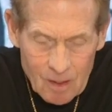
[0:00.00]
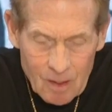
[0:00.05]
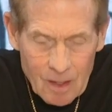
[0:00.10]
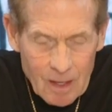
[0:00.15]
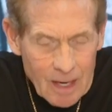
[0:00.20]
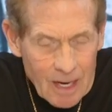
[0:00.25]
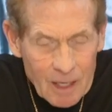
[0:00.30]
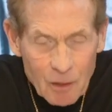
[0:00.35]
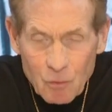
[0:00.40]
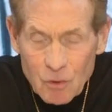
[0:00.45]

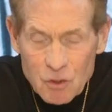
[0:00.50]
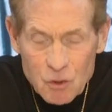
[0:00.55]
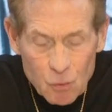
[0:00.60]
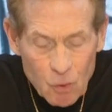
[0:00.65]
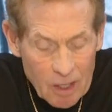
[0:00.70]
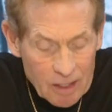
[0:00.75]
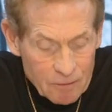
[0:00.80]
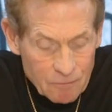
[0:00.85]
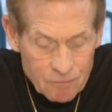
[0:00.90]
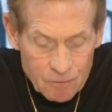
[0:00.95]
I was
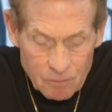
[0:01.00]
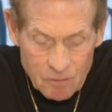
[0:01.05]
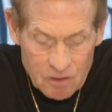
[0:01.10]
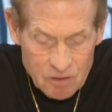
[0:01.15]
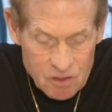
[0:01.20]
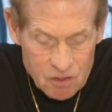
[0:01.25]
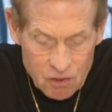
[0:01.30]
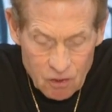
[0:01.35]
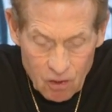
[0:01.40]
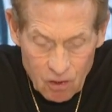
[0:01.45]
right from the
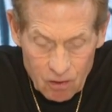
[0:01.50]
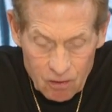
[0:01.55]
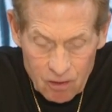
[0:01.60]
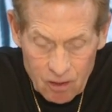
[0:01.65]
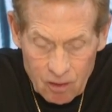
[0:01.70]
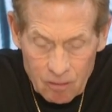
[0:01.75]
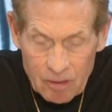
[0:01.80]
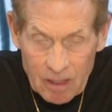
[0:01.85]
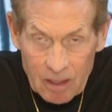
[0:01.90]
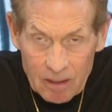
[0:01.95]
start
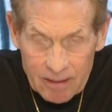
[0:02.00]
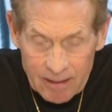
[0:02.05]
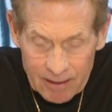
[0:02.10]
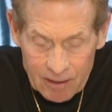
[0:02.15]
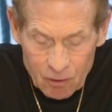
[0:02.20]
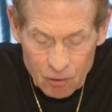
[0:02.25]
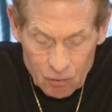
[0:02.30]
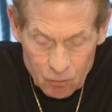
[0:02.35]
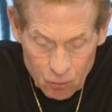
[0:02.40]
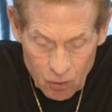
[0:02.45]
about
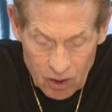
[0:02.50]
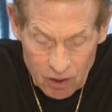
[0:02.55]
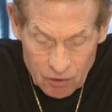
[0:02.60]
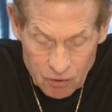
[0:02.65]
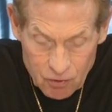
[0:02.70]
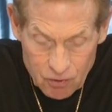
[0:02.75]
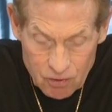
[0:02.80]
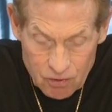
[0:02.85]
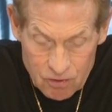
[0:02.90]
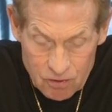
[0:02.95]
Aaron
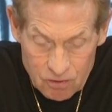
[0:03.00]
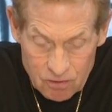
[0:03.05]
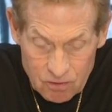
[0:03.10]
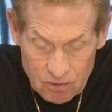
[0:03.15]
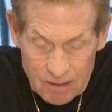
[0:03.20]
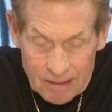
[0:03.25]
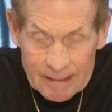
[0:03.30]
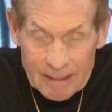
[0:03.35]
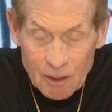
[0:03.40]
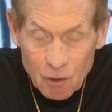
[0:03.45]
Rodgers,
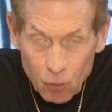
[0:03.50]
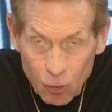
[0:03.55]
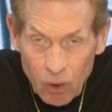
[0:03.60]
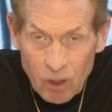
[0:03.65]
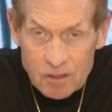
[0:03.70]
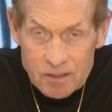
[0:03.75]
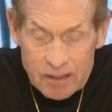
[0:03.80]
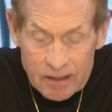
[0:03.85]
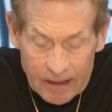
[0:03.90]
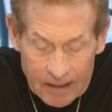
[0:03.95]
and it
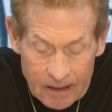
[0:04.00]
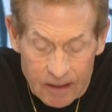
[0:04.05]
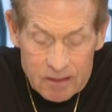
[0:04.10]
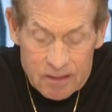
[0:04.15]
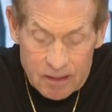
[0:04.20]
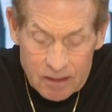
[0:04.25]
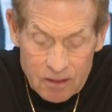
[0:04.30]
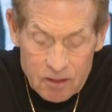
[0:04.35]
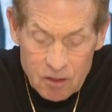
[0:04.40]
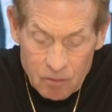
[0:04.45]
wasn't
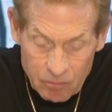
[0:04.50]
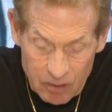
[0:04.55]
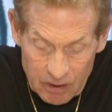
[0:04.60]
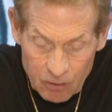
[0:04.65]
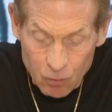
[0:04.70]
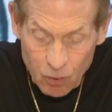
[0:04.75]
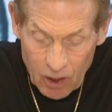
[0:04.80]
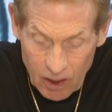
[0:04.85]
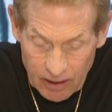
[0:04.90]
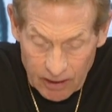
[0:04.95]
easy to be
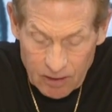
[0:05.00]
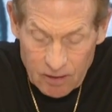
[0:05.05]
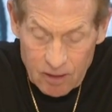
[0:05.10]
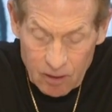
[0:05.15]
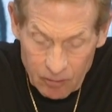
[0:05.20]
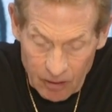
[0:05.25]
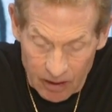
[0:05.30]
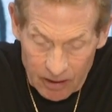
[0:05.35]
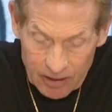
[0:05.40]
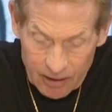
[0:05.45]
right
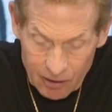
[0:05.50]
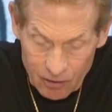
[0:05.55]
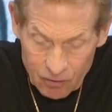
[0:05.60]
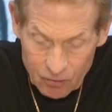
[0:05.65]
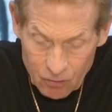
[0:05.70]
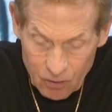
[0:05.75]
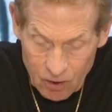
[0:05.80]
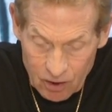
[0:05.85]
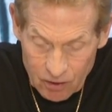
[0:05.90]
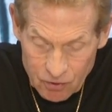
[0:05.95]
about Aaron
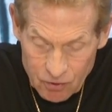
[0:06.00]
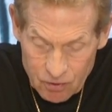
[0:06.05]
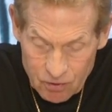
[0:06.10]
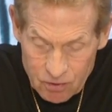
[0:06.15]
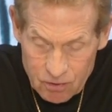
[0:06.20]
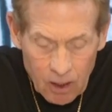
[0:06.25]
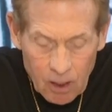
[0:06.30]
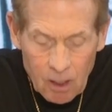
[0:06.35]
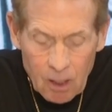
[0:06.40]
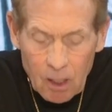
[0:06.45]
Rodgers.